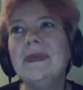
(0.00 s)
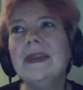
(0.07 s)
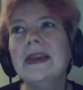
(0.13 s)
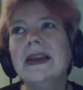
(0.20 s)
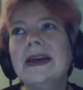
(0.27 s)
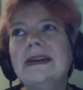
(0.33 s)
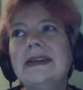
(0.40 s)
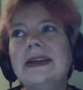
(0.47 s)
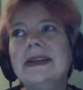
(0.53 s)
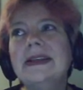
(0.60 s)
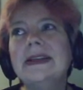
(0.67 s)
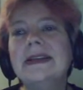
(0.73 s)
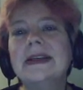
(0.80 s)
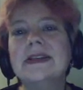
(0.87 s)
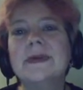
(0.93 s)
And I
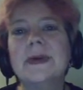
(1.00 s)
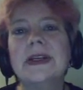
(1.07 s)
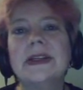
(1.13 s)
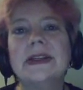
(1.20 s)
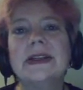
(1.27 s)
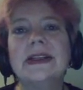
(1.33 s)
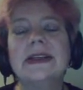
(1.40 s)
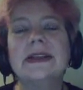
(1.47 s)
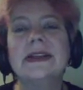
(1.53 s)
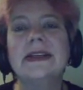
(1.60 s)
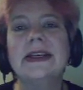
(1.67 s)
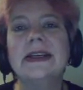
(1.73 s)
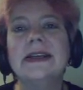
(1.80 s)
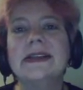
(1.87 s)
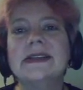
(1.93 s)
think that's one of the
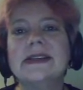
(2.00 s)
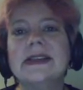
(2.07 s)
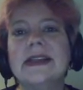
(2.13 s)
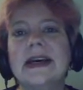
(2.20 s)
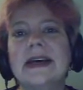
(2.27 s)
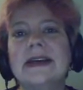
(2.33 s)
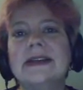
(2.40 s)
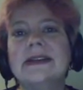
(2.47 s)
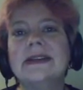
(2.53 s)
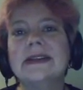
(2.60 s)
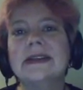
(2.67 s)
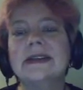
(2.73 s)
things that